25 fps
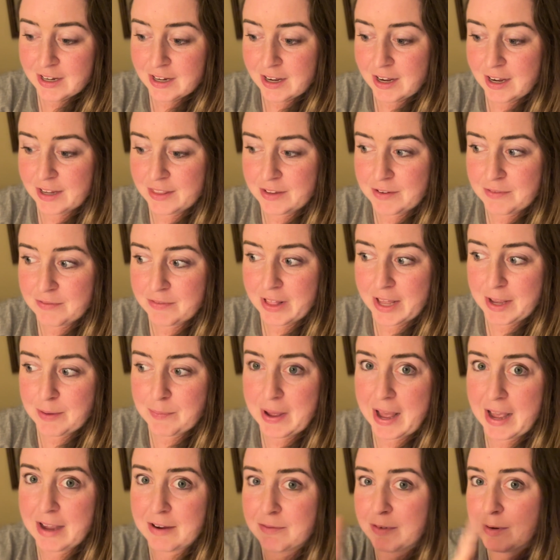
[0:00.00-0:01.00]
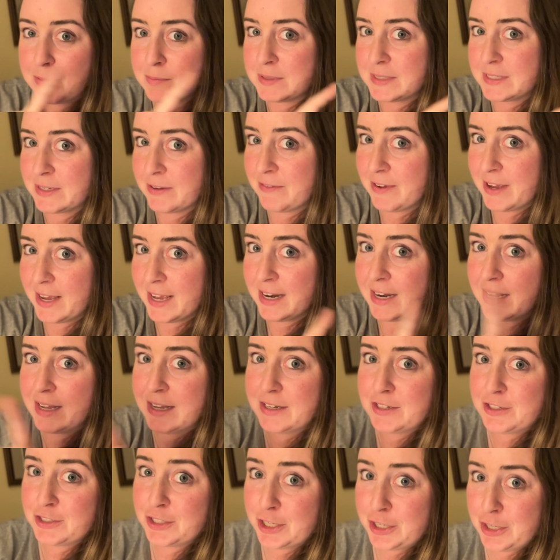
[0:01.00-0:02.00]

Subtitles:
on the flight back from Savannah to